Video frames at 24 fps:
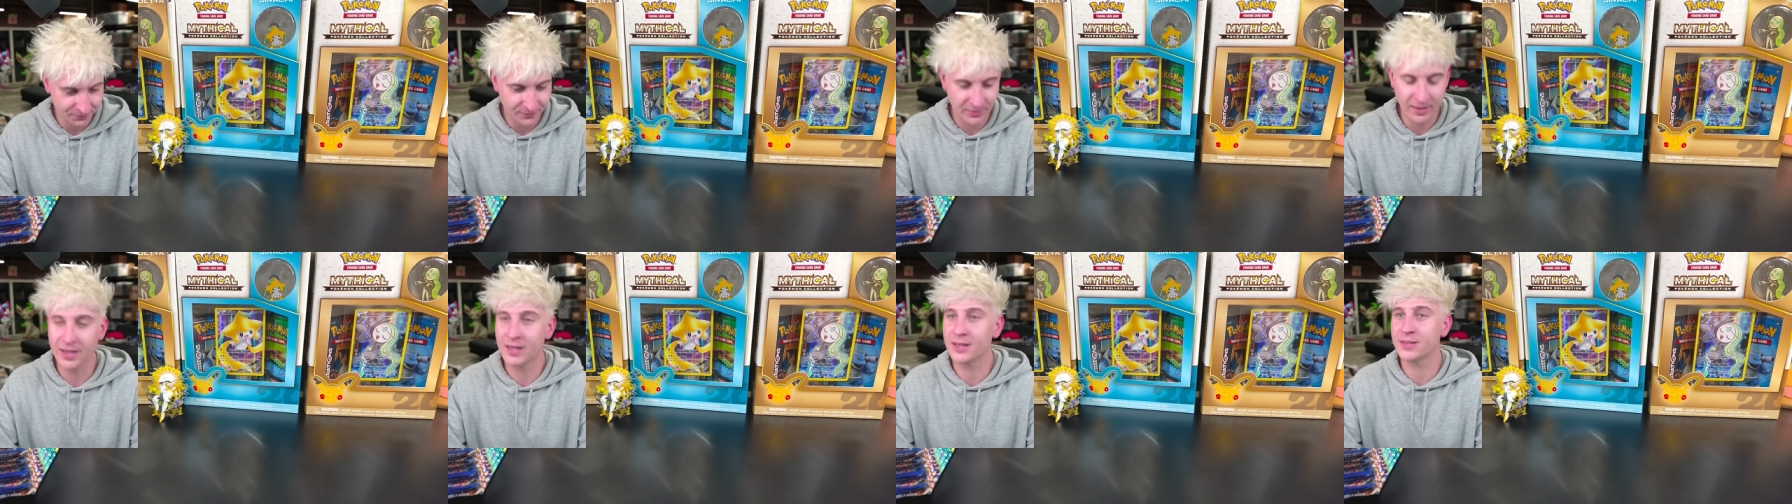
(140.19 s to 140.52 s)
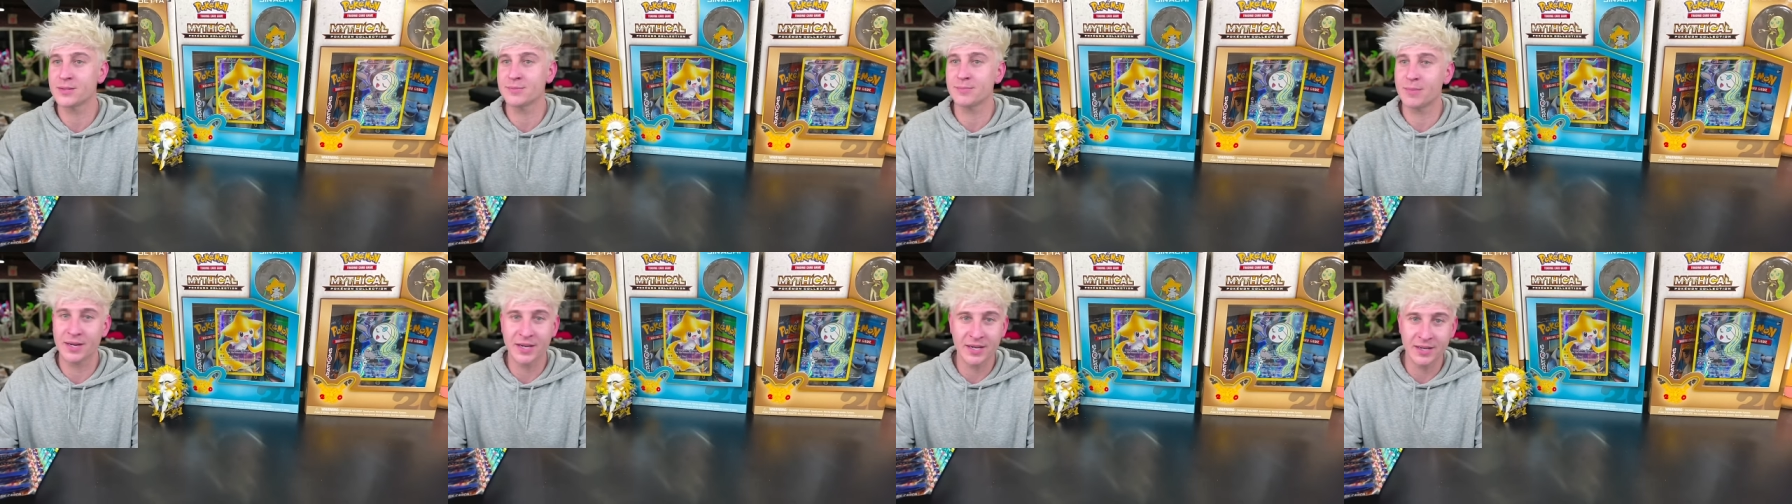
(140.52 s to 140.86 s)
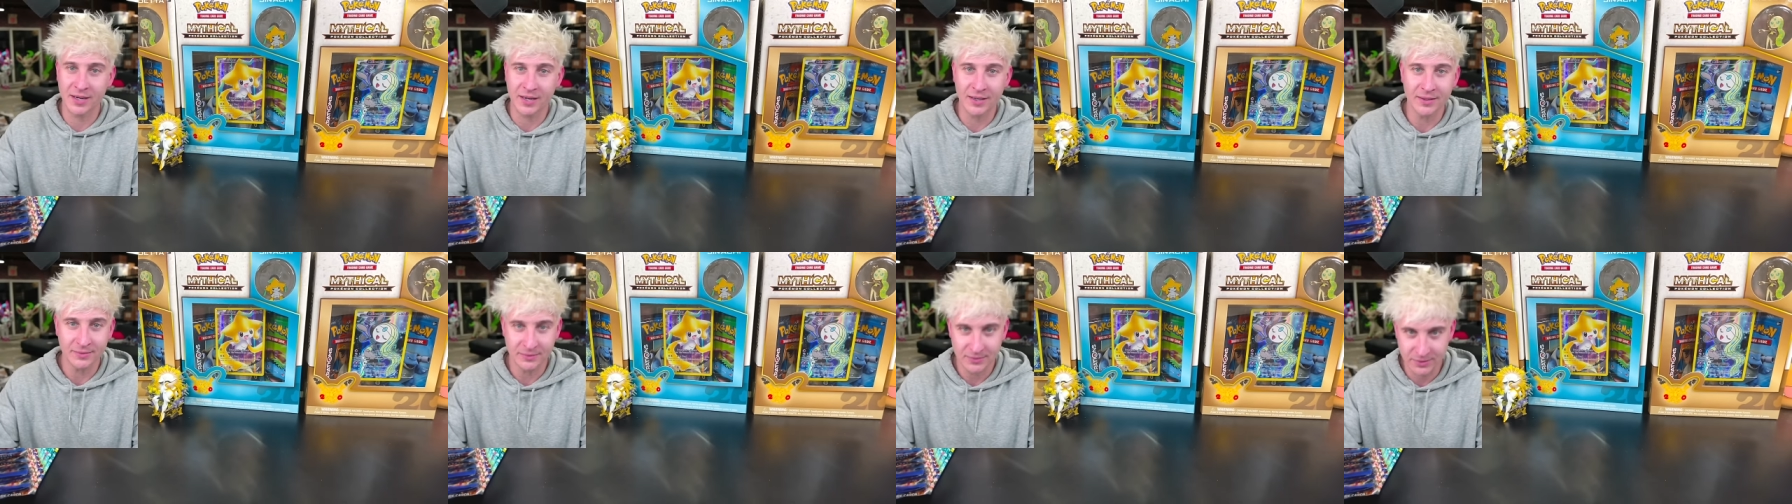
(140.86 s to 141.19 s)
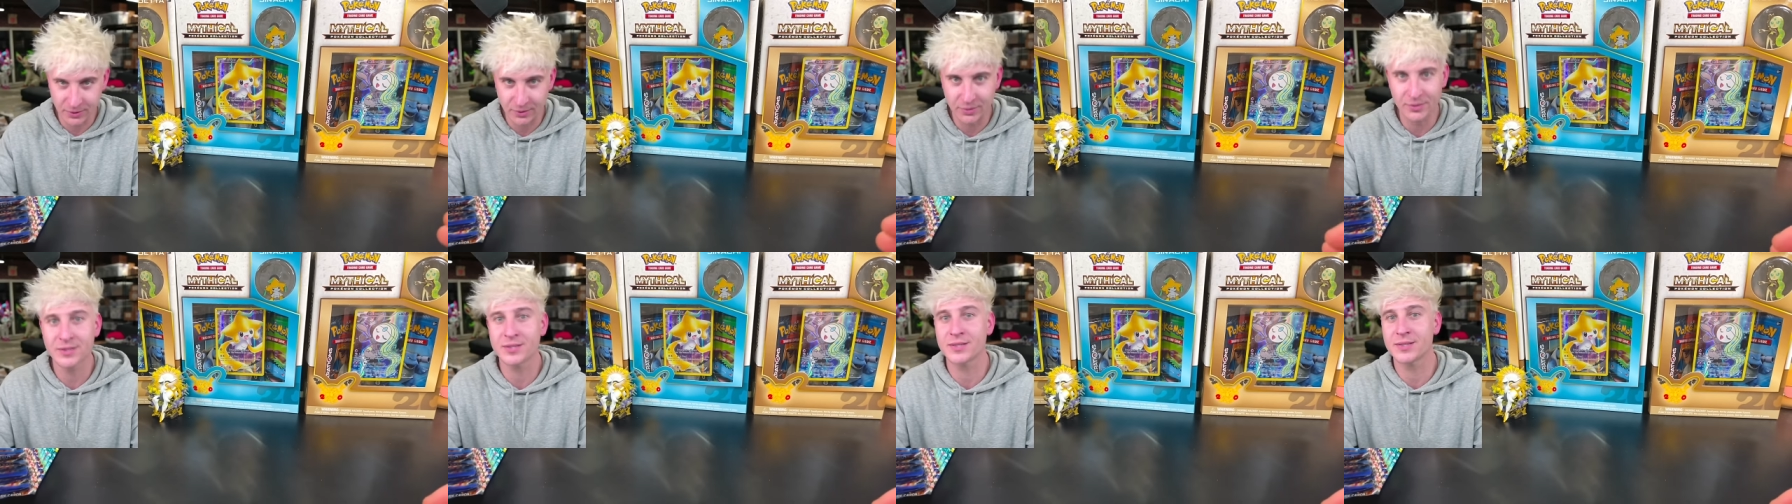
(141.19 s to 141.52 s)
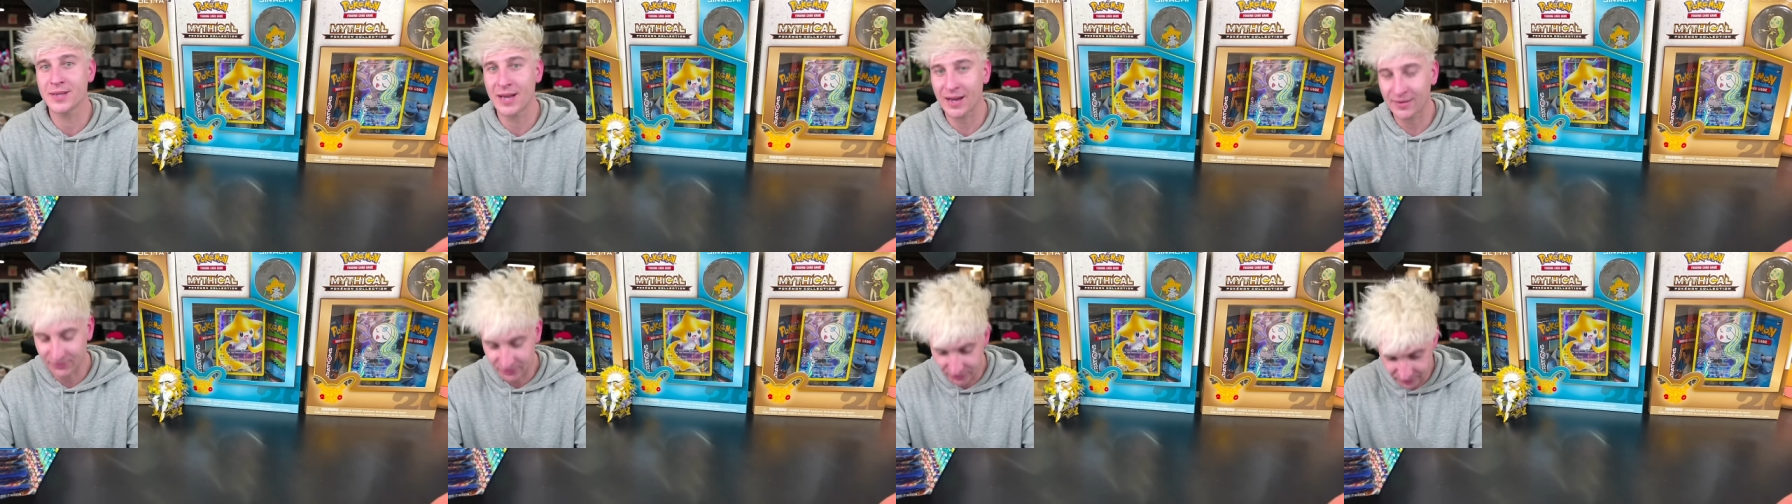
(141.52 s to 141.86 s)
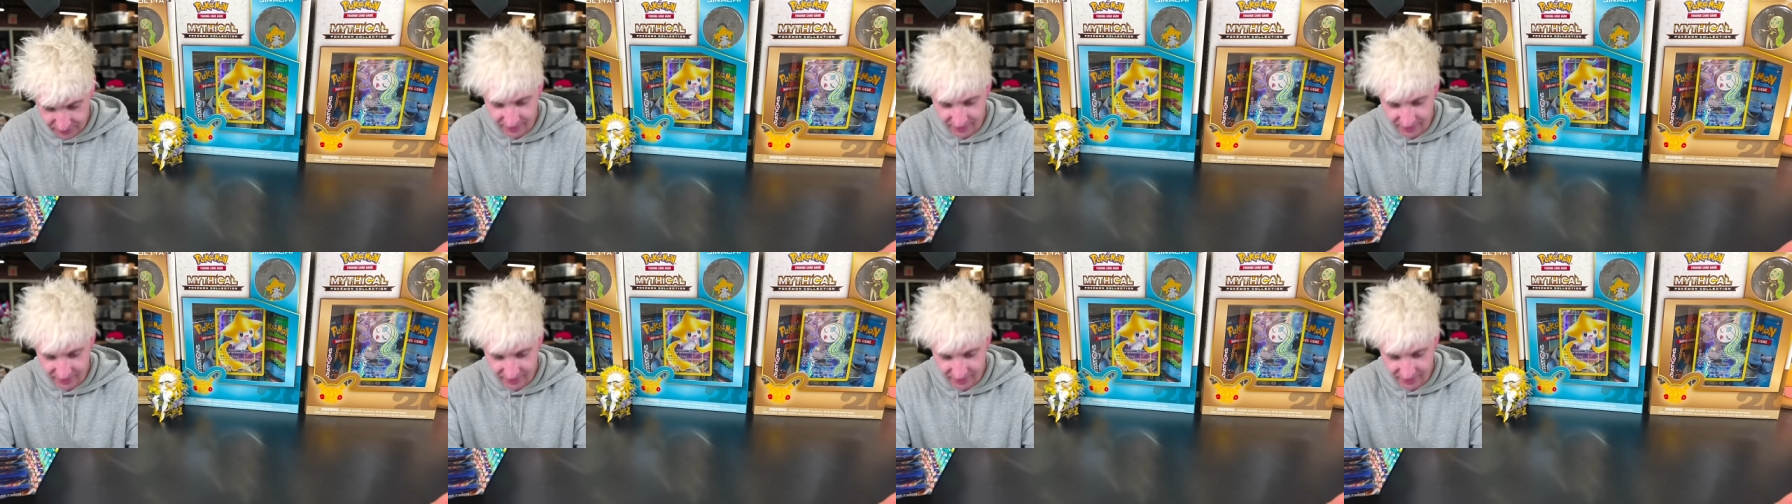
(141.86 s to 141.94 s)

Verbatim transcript: It's Monday night, so this is after